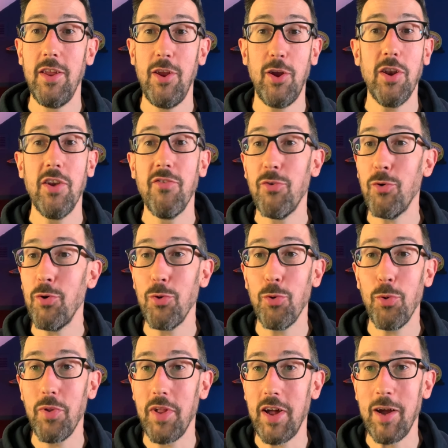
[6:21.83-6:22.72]
You can avoid
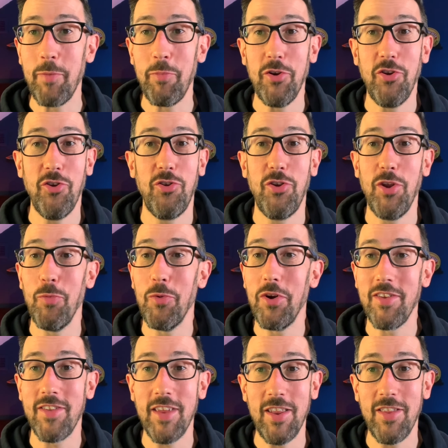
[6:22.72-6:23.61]
all that by just doing
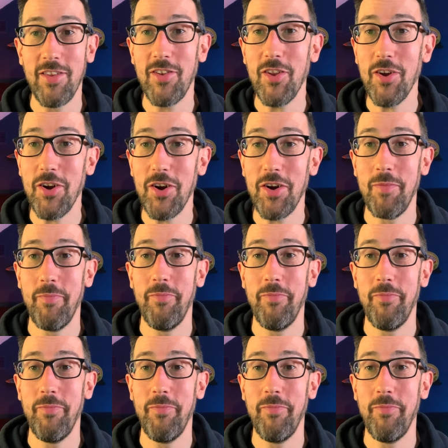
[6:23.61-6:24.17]
what I said at the start,